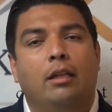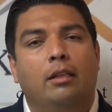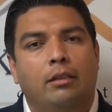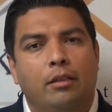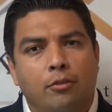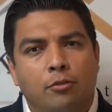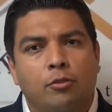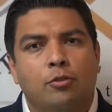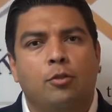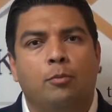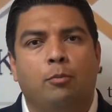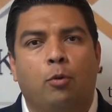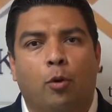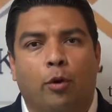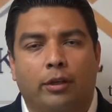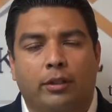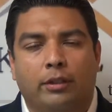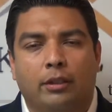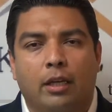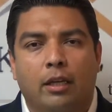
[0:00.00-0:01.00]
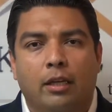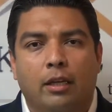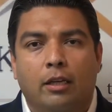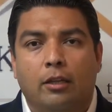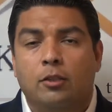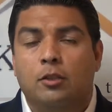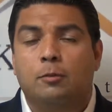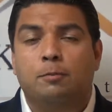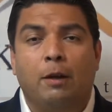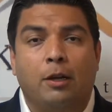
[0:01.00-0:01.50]
This is important,
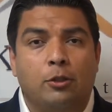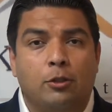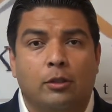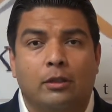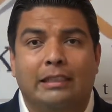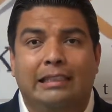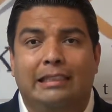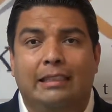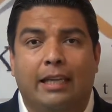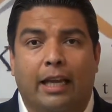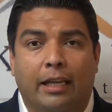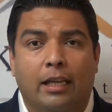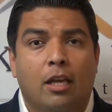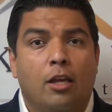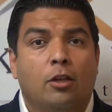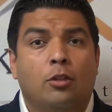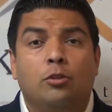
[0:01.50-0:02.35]
especially today.